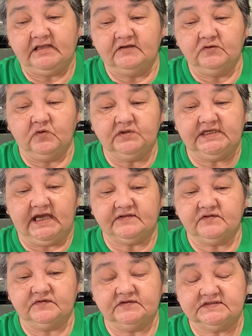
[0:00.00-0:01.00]
go and gather
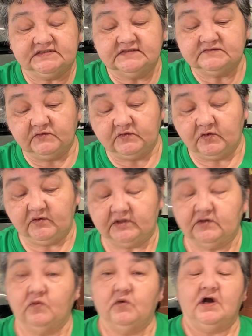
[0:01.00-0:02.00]
these things when we go on
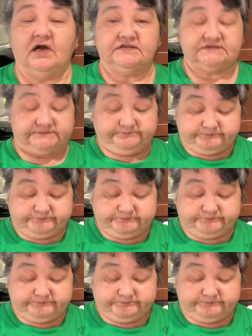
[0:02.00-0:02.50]
our walks.